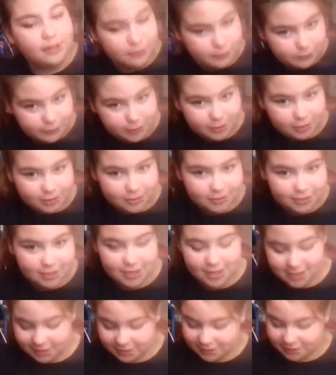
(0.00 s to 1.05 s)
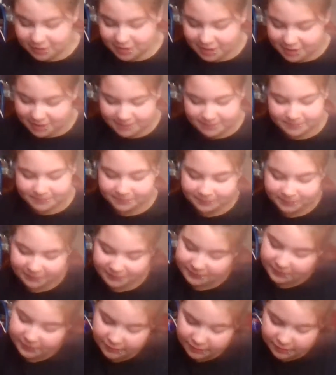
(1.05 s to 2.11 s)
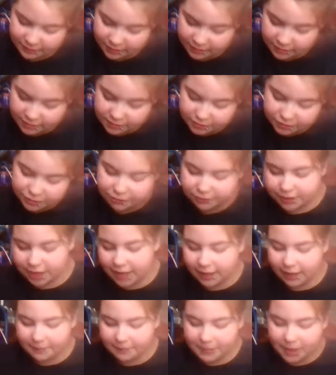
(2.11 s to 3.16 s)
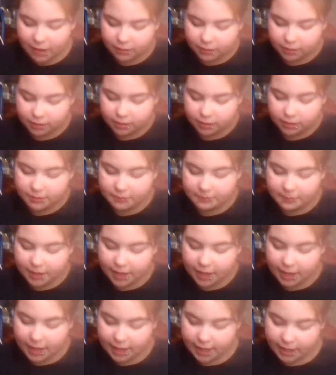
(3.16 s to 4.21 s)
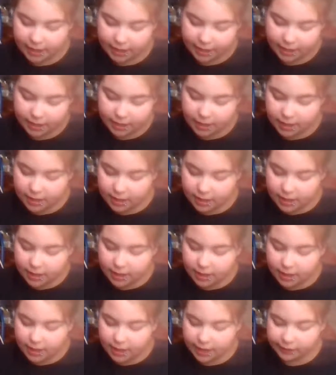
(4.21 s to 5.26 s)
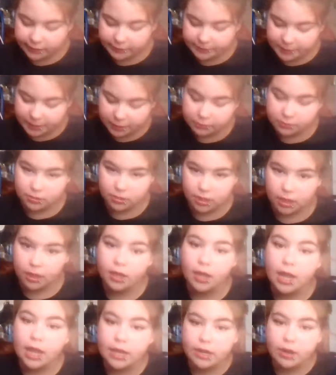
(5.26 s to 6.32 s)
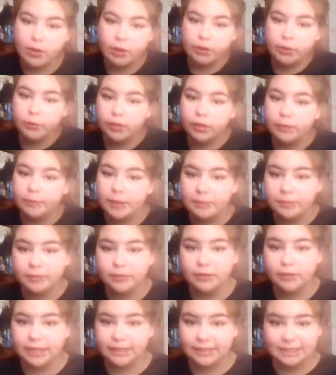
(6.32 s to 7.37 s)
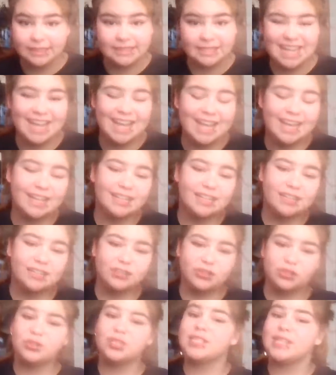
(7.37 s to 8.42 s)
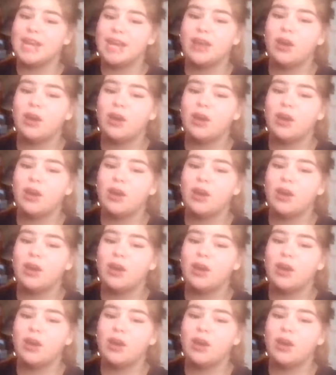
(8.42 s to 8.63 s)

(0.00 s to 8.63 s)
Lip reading: words. So it's highlight powder by Areposa. Now I know a lot of people like to say to stay